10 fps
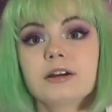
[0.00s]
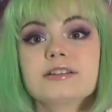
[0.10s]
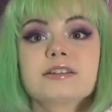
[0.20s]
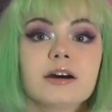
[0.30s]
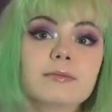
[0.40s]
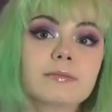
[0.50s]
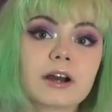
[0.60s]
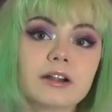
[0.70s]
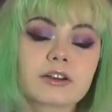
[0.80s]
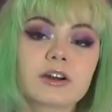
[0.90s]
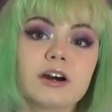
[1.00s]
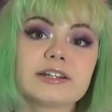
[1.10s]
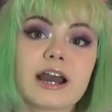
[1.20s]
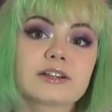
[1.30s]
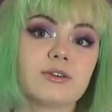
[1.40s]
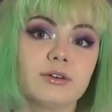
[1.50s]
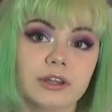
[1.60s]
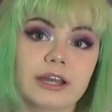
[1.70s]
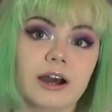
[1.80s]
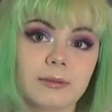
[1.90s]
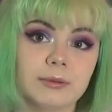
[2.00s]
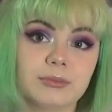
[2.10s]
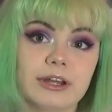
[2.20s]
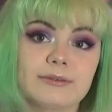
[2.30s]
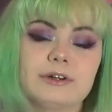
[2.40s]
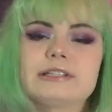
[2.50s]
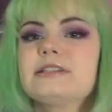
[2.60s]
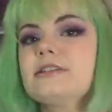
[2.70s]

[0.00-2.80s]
Some colored contacts only come in plain ones.